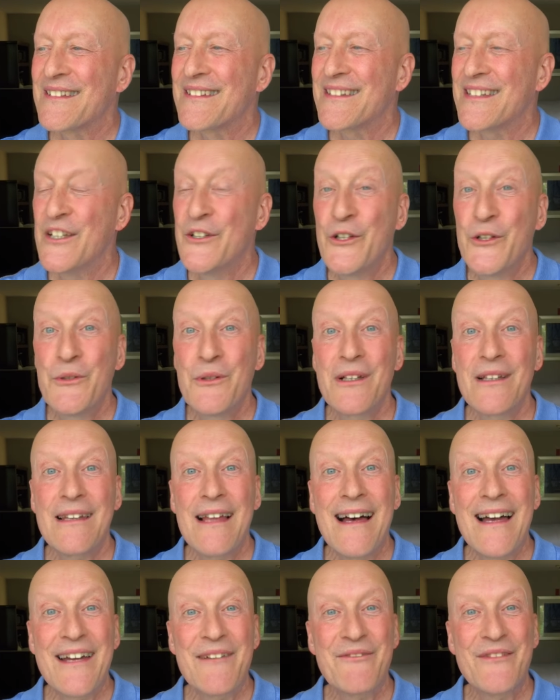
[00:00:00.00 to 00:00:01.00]
the new
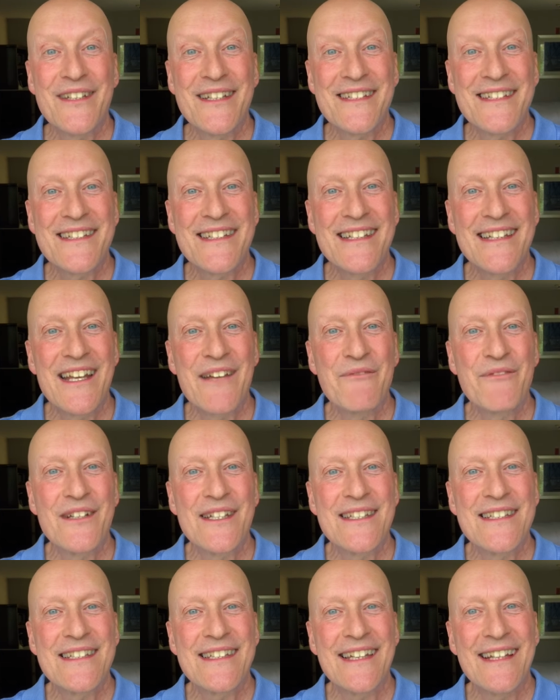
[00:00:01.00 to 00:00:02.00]
aliveness in every
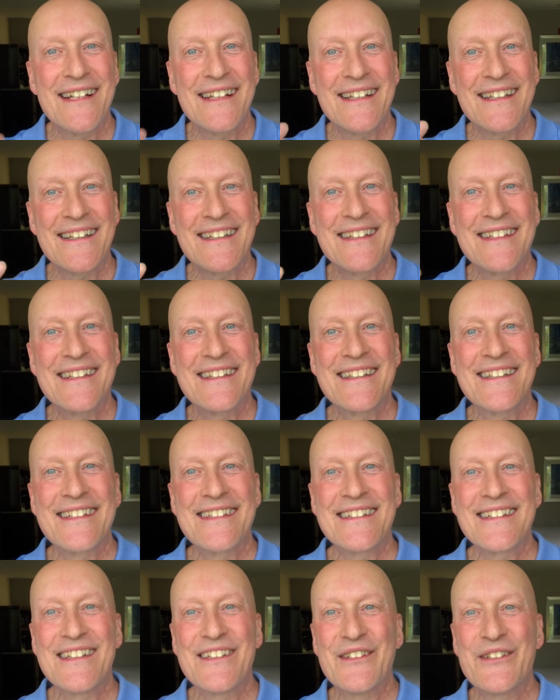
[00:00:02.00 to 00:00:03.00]
cell,
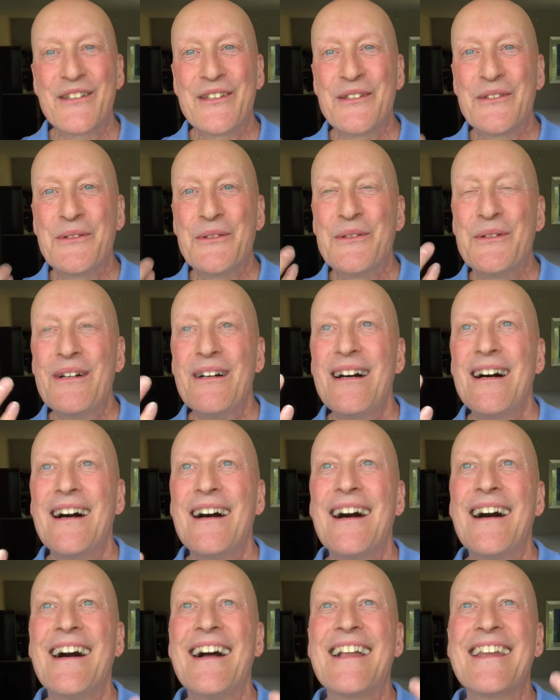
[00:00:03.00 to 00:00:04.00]
the new
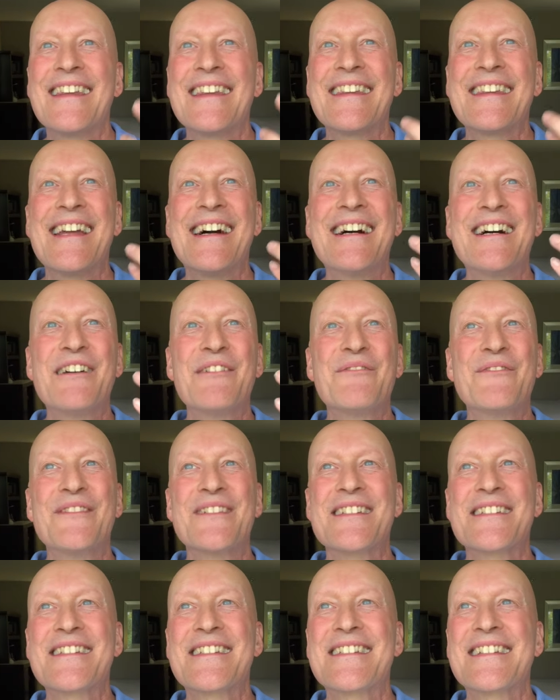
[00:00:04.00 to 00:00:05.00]

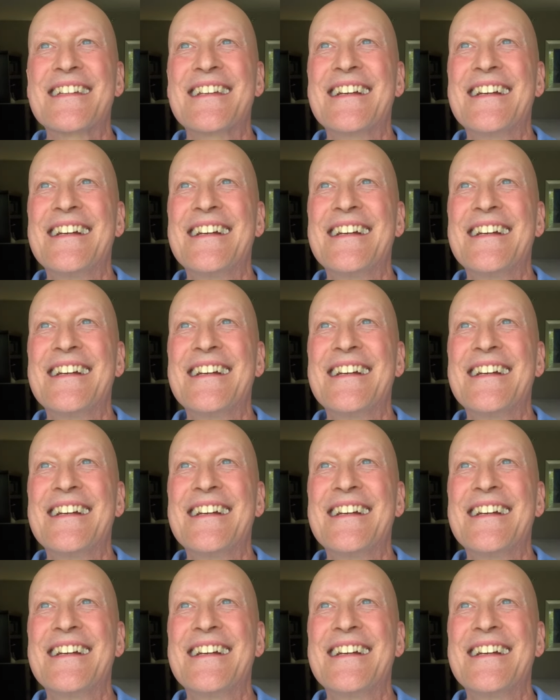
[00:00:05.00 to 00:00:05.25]
aliveness.